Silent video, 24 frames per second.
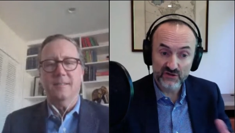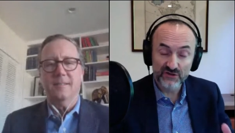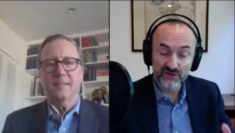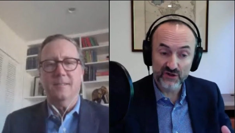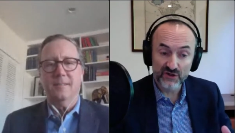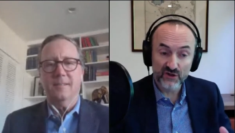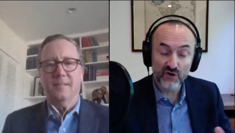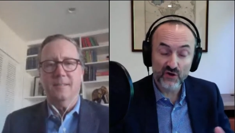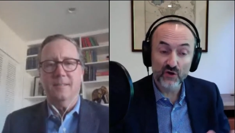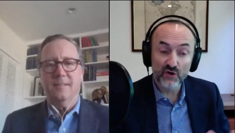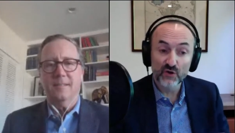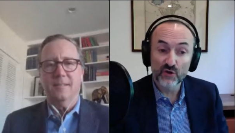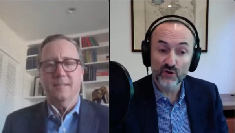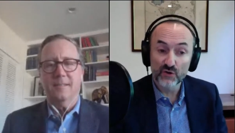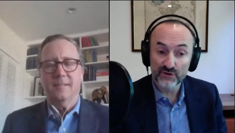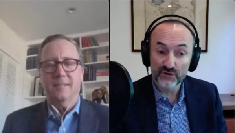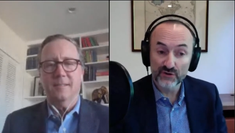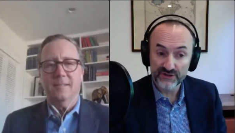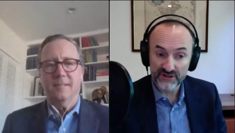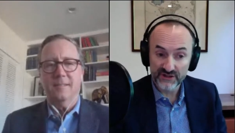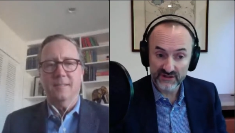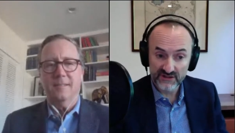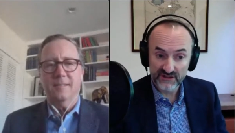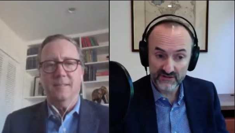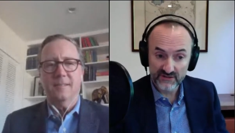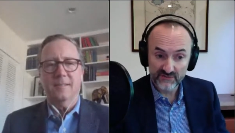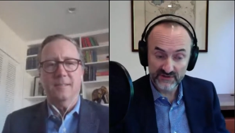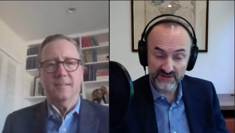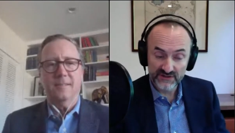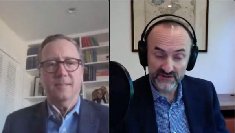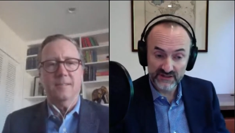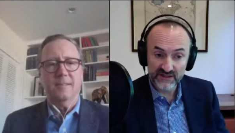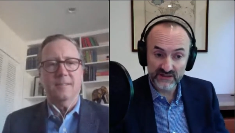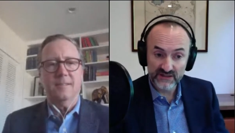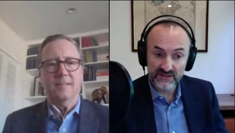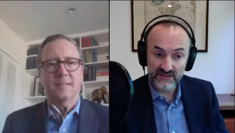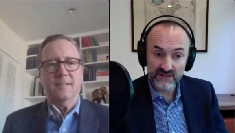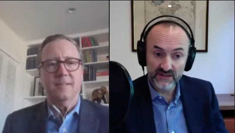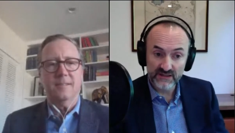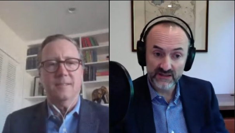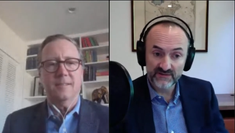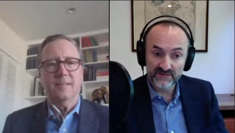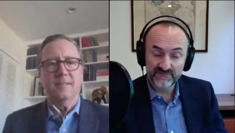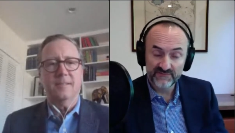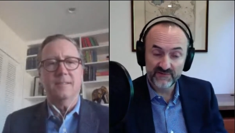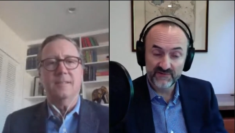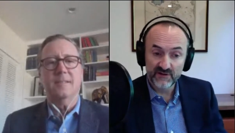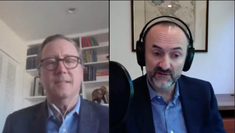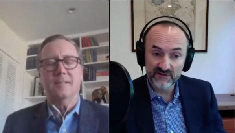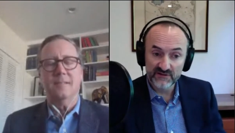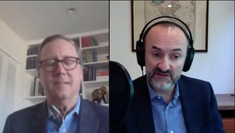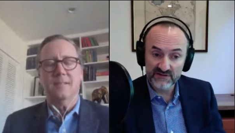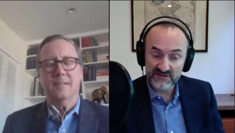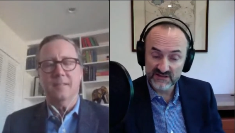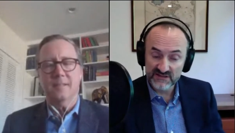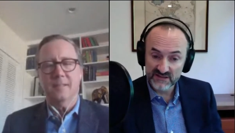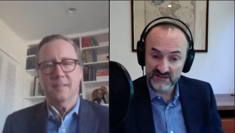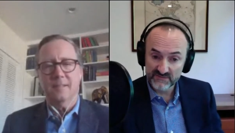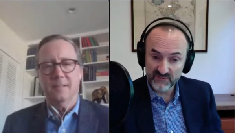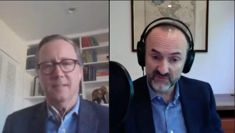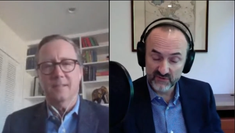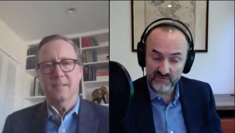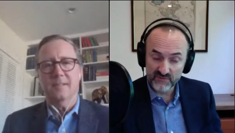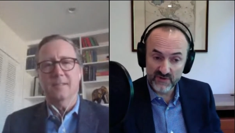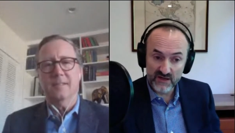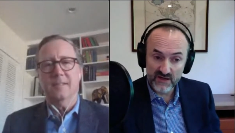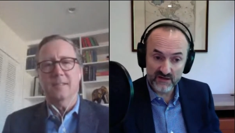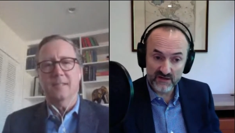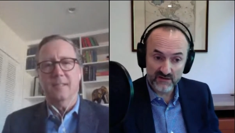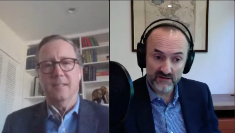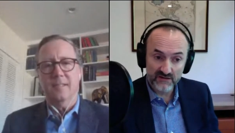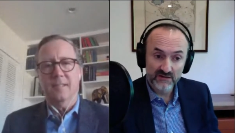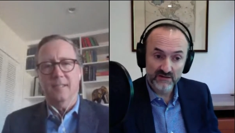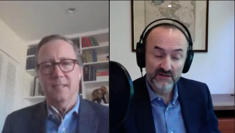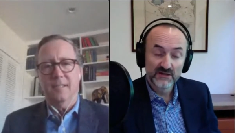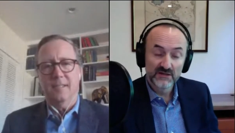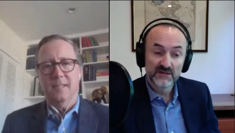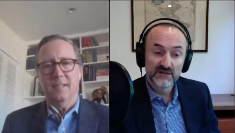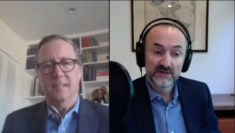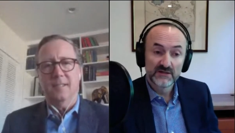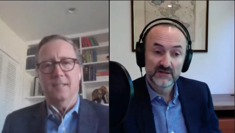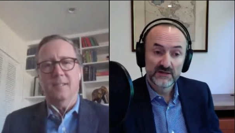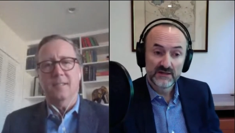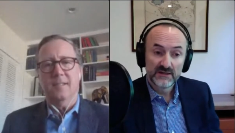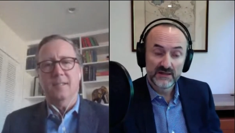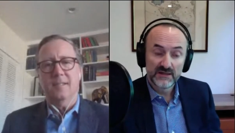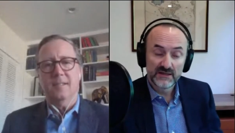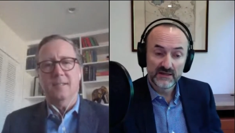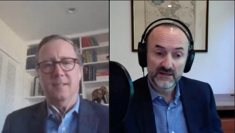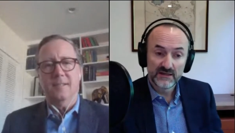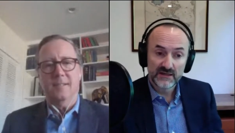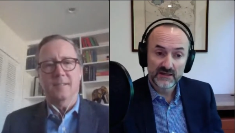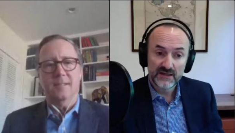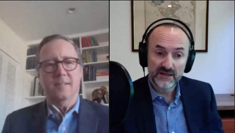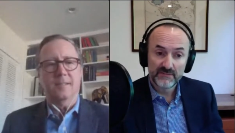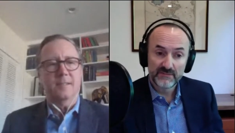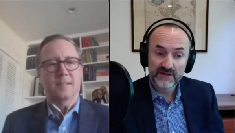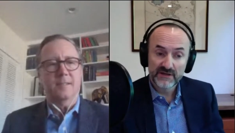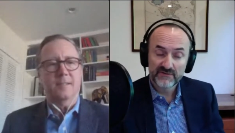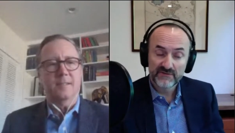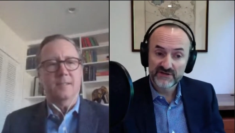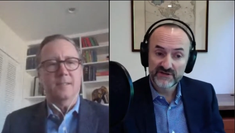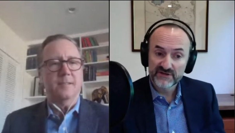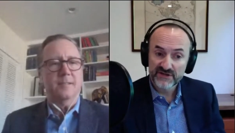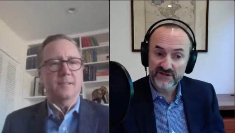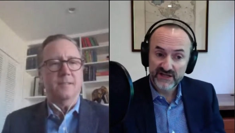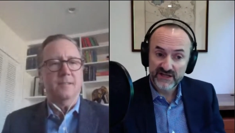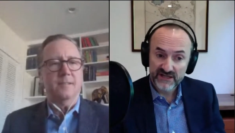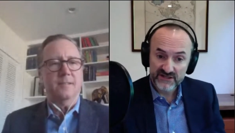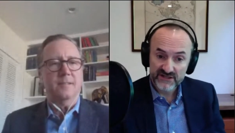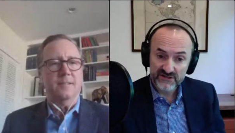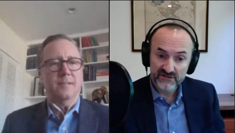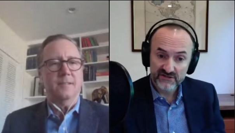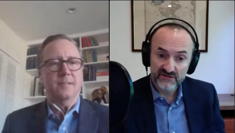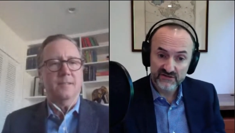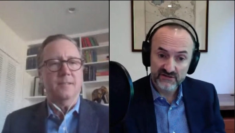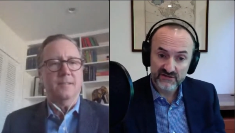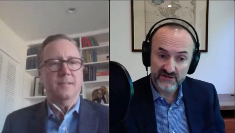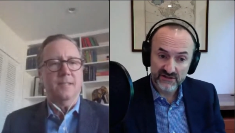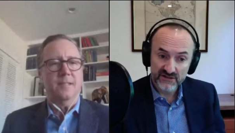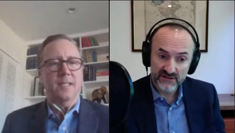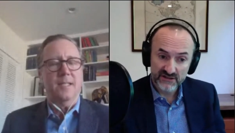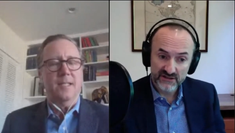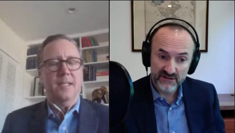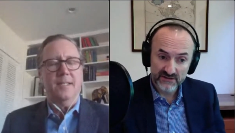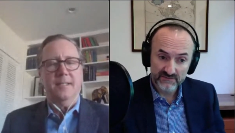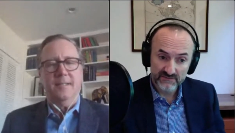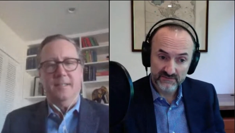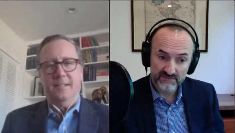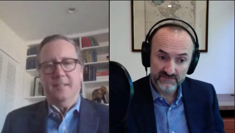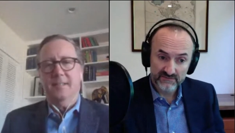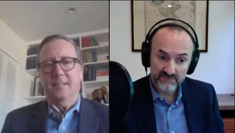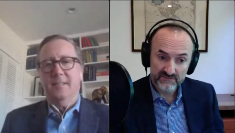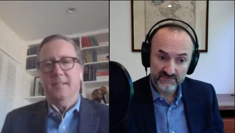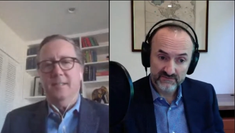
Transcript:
Speaker 1: the cohorting that we did uh, following the Singapore model. Uh, how about our educational? Um,